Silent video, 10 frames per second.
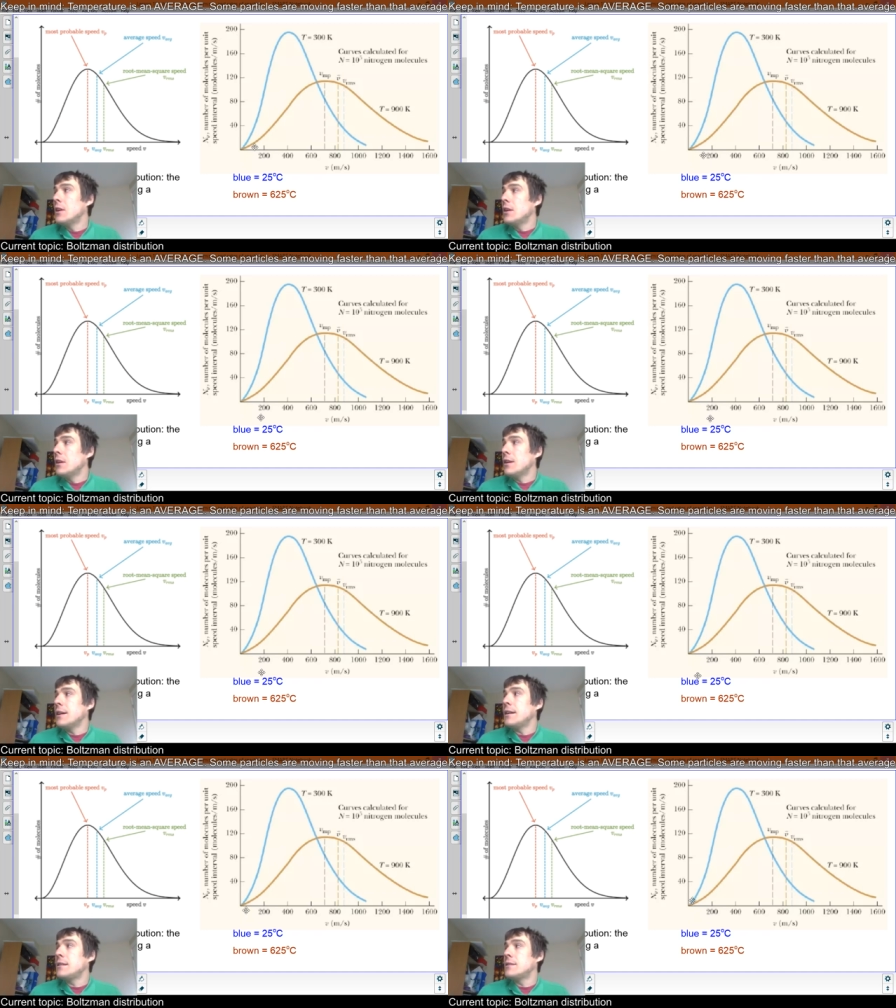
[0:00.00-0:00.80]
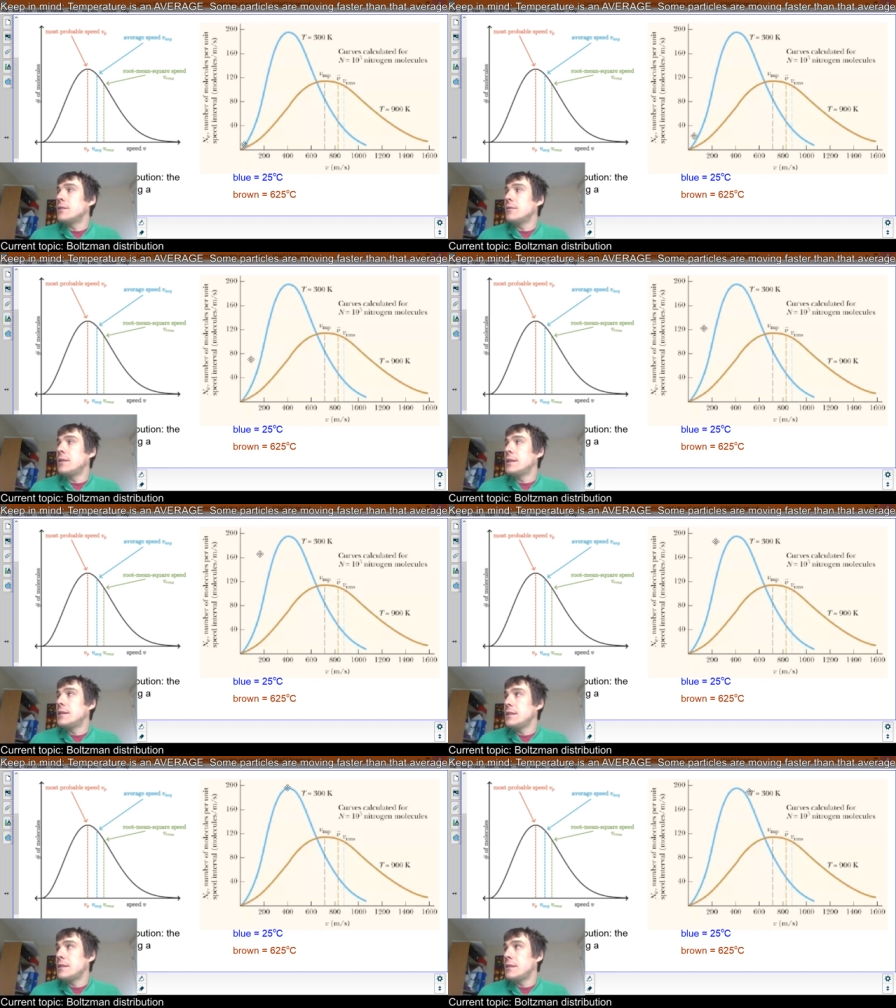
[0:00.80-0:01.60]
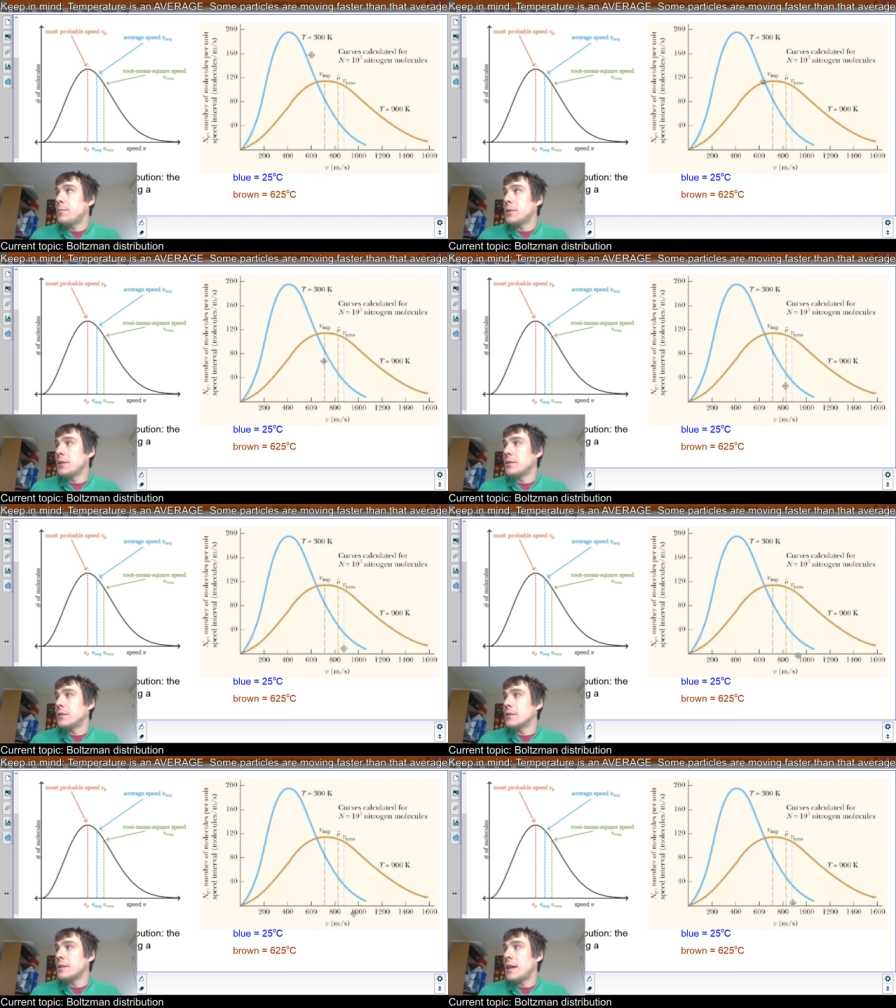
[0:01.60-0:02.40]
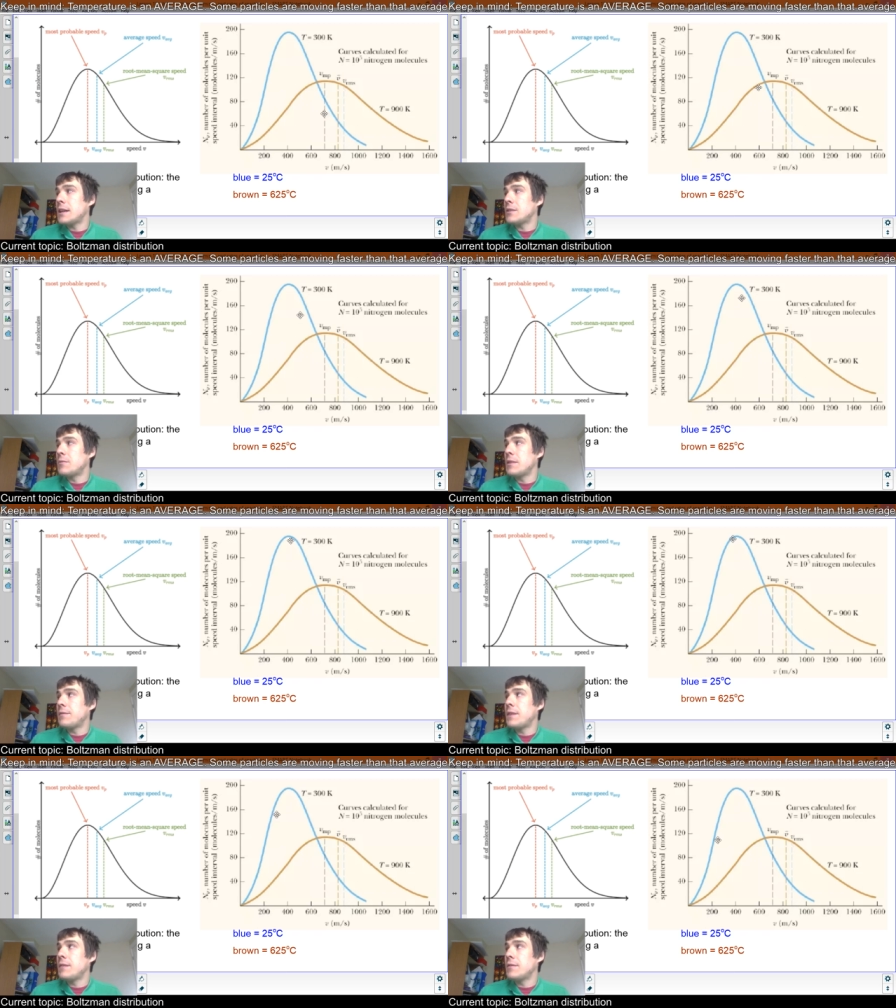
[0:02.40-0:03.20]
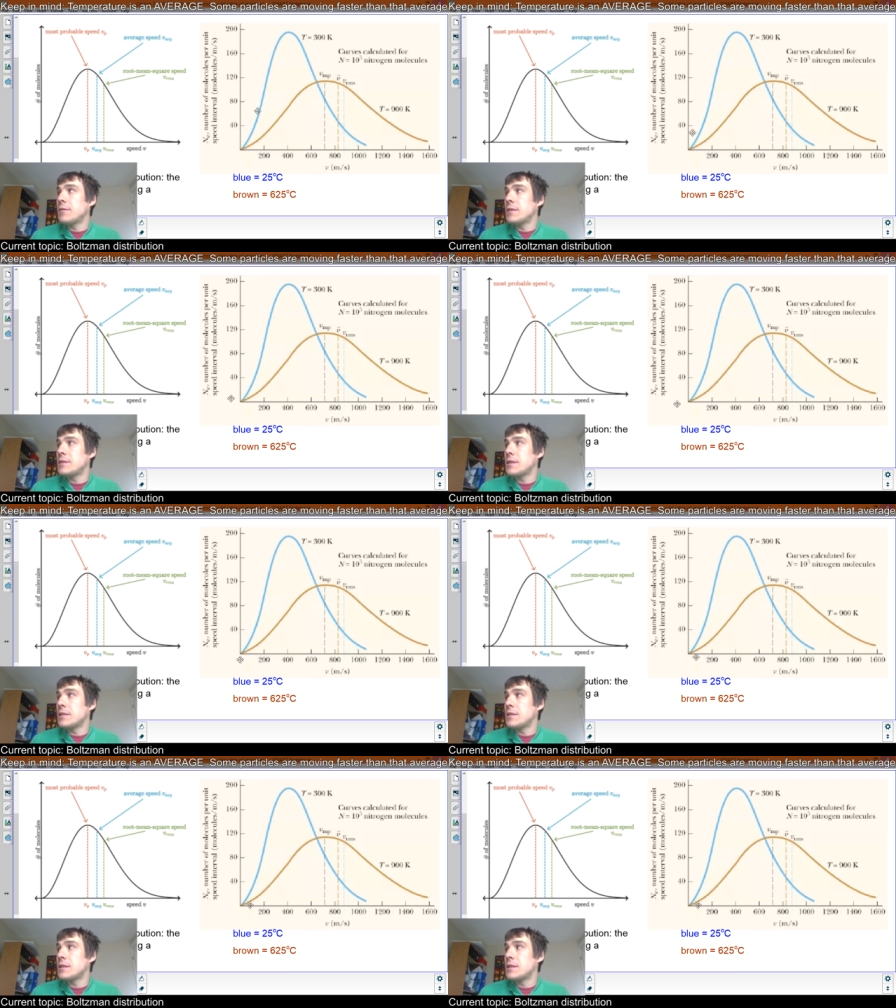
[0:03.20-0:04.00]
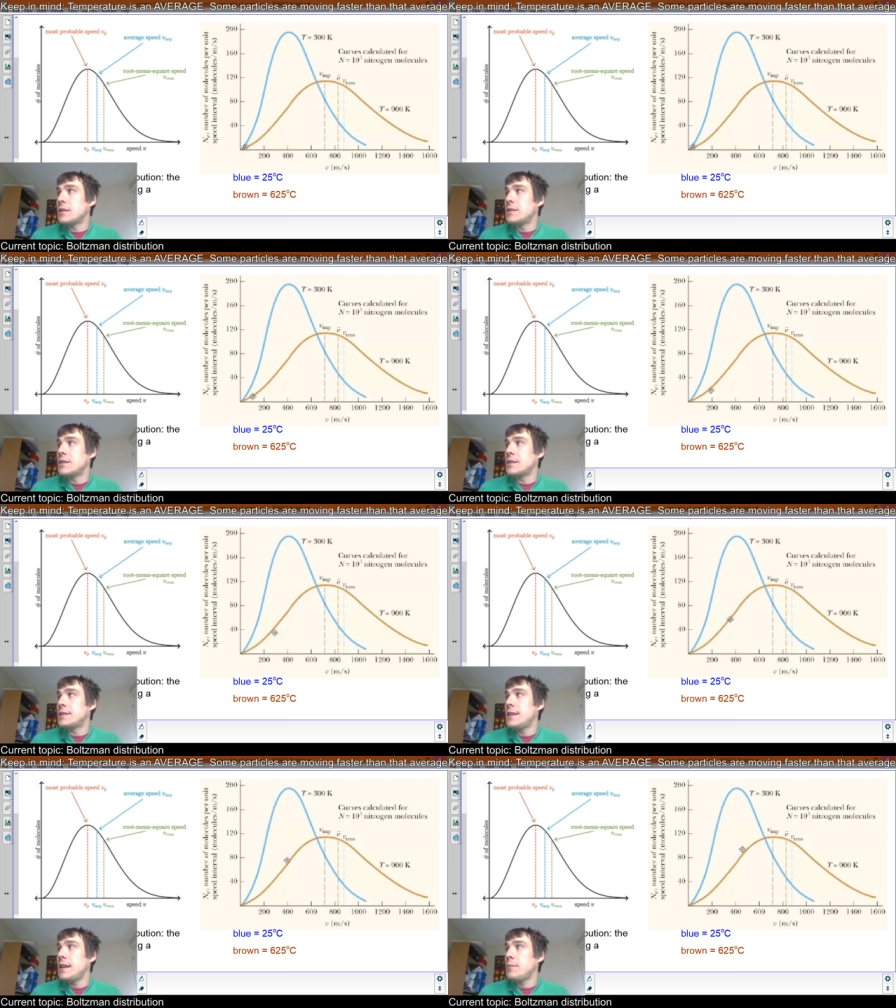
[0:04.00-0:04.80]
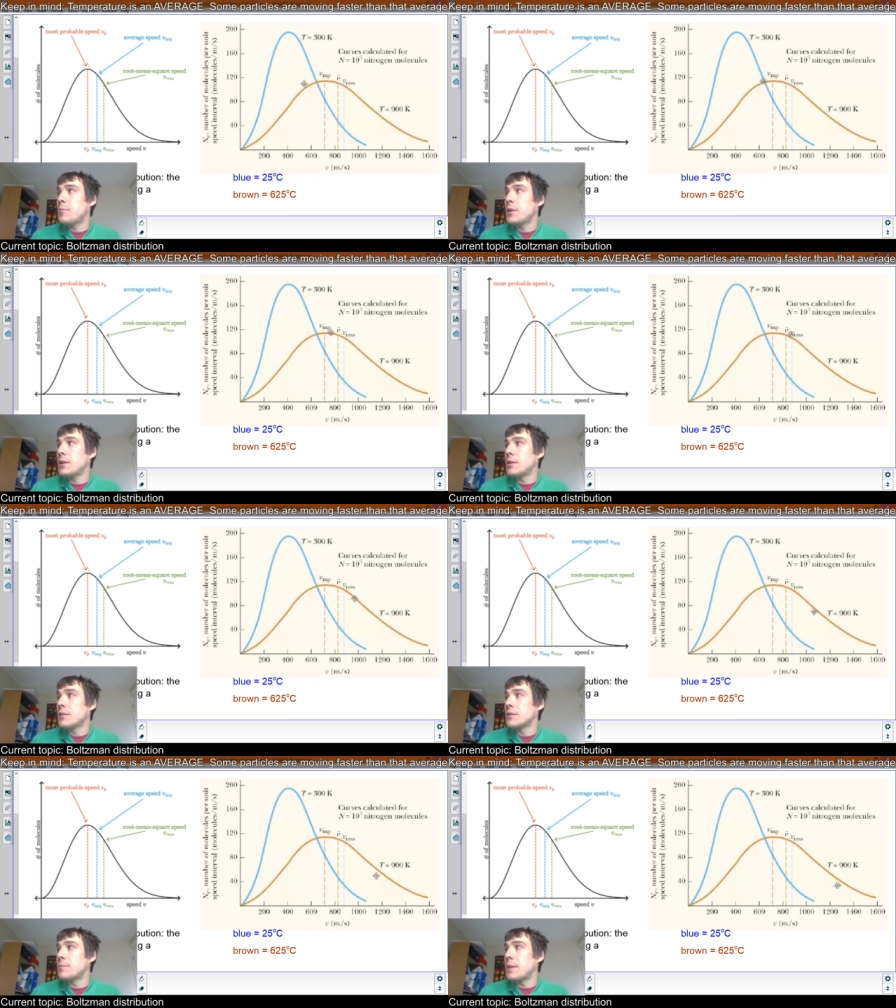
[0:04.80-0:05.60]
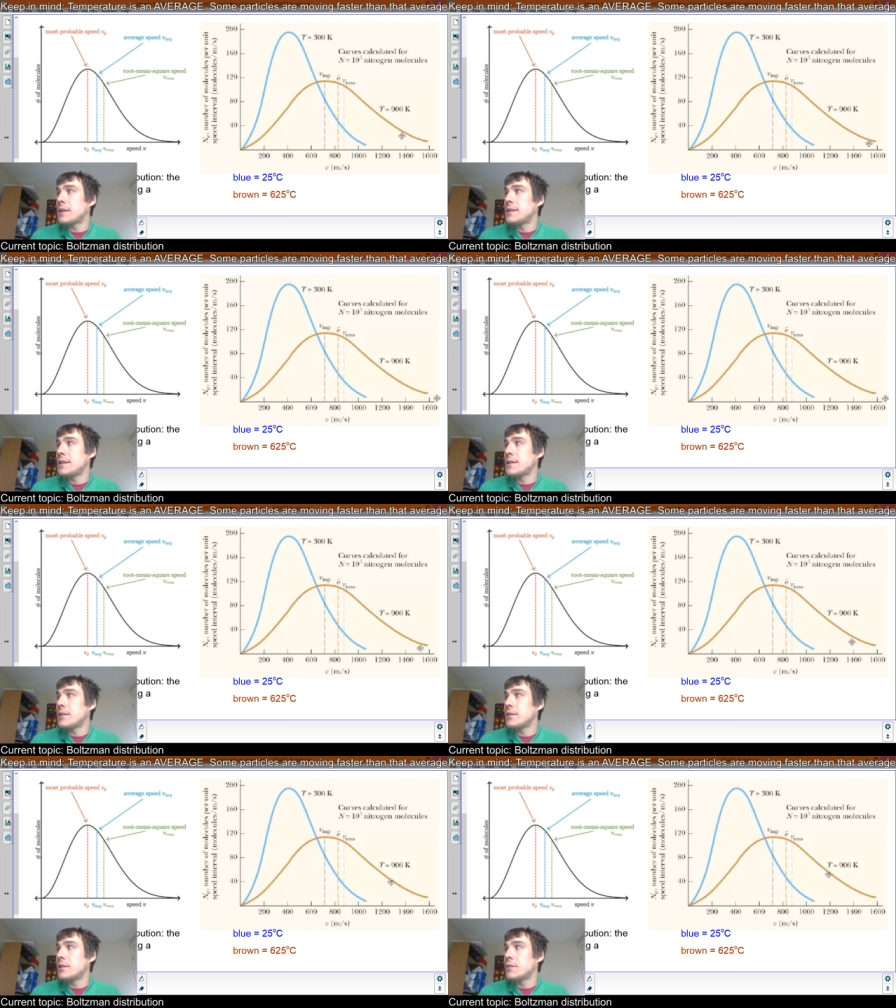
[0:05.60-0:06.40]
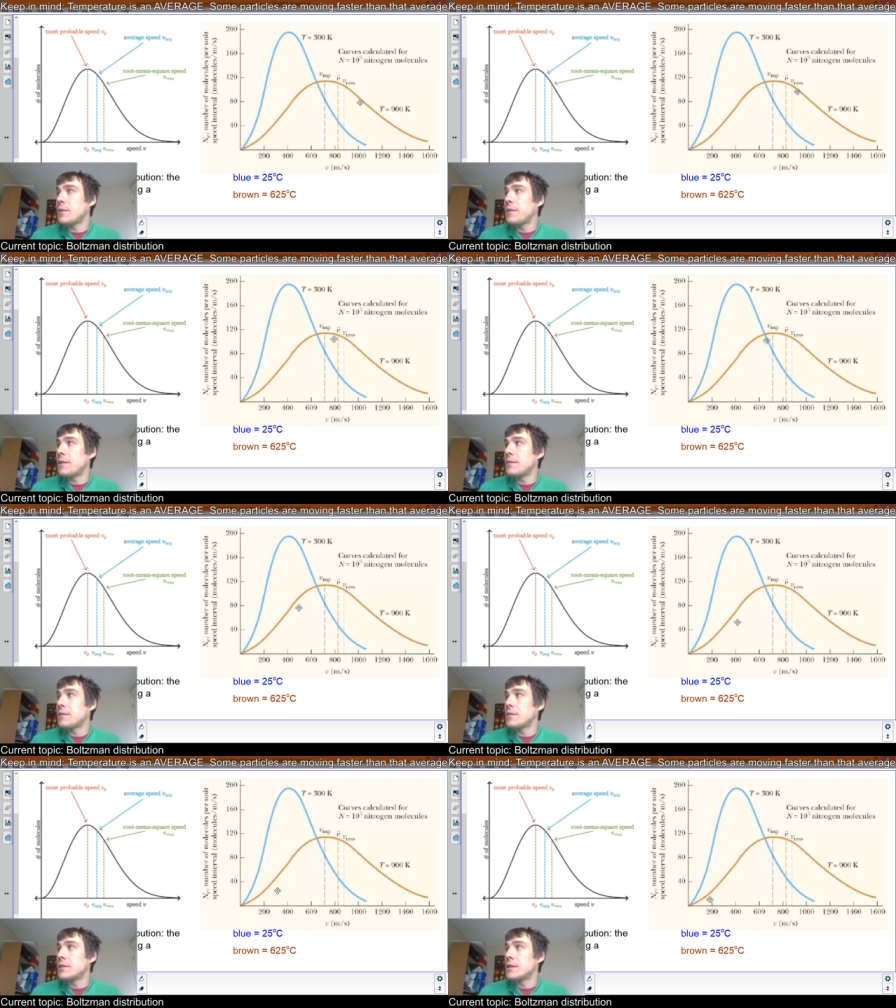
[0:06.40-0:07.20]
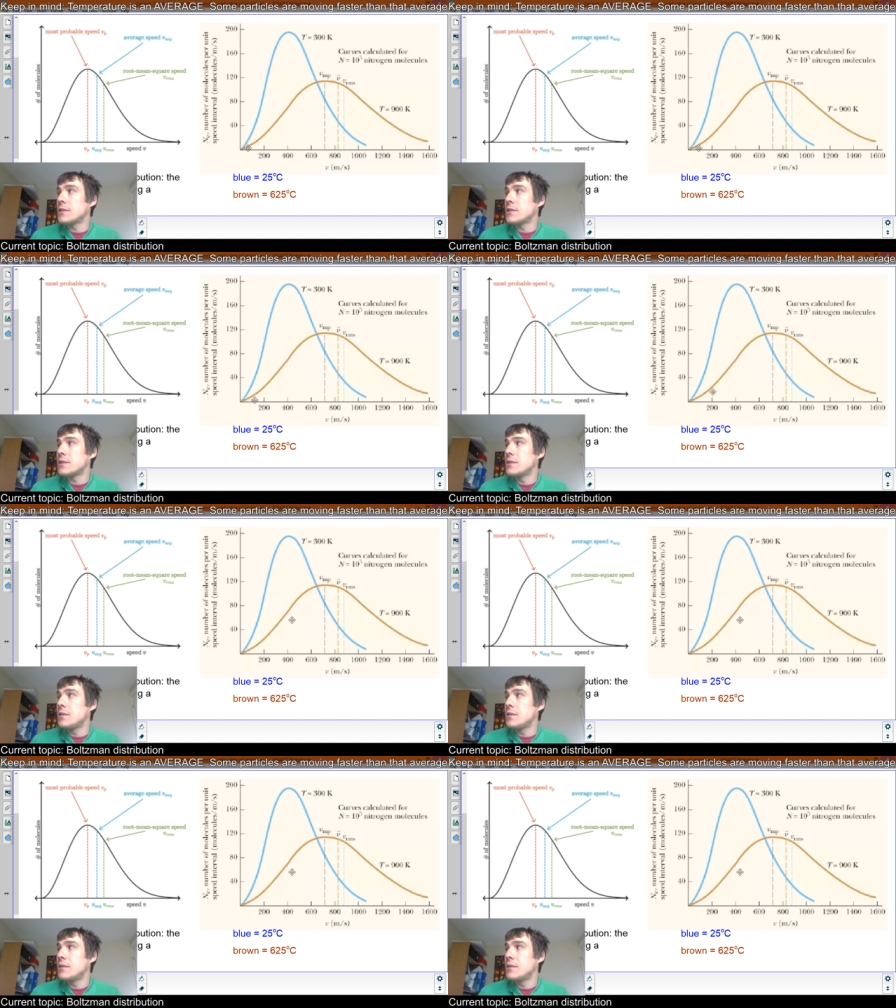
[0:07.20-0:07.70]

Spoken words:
Right? So this is the particles at 25 degrees Celsius. This is the same particles but at 625 degrees Celsius.